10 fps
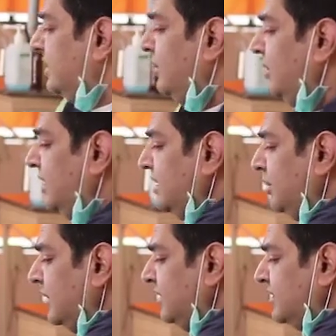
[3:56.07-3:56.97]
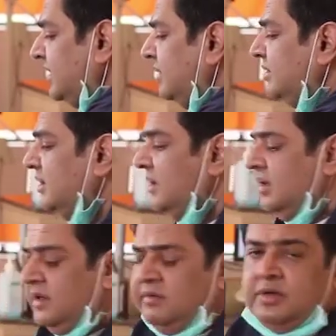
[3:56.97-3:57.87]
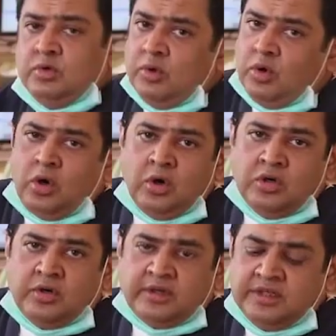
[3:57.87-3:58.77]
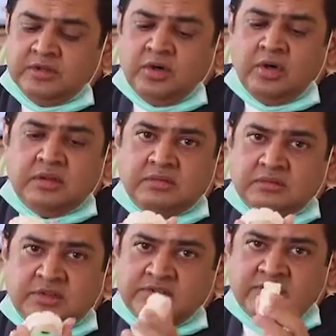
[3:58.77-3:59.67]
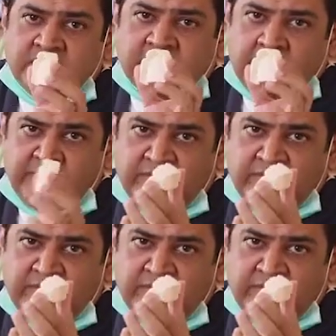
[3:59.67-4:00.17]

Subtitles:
they were in the previous times. When you have all your teeth gone, this is the type